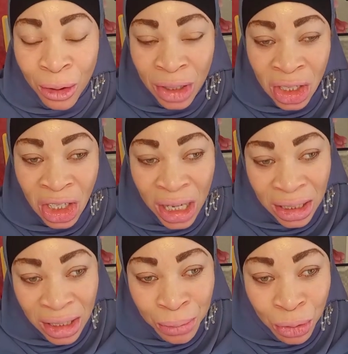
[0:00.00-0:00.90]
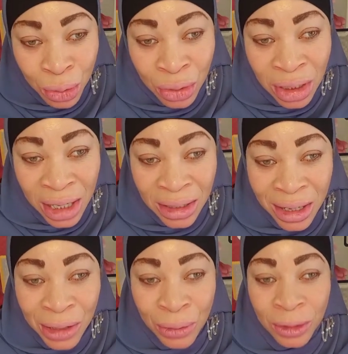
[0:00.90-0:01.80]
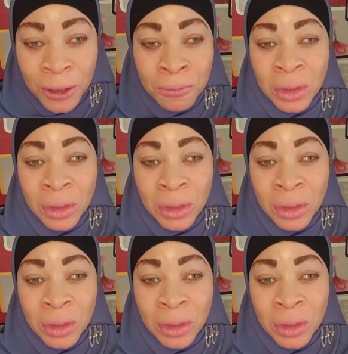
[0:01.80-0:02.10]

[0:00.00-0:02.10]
or injectables with glutathione,